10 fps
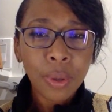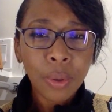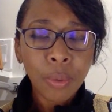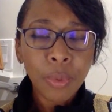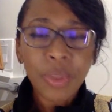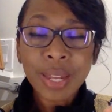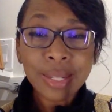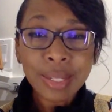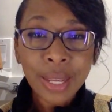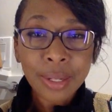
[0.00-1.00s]
whether that's
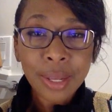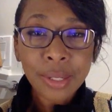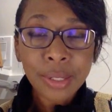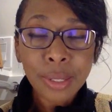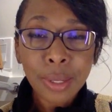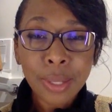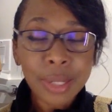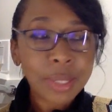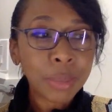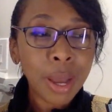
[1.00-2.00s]
sickness, that's
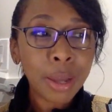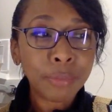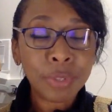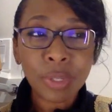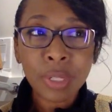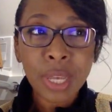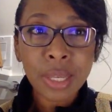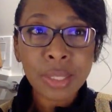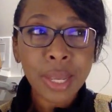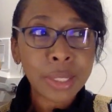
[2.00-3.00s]
some kind of
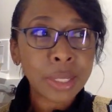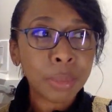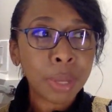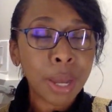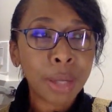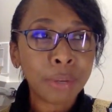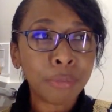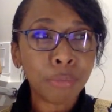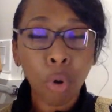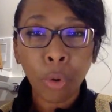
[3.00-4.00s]
disease, that's some kind of
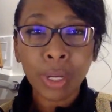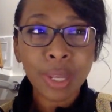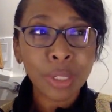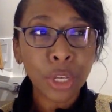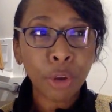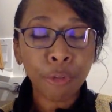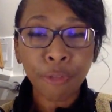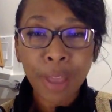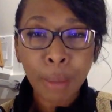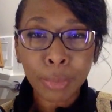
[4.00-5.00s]
brokenness in your
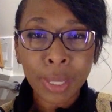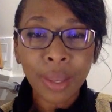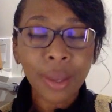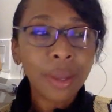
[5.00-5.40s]
family,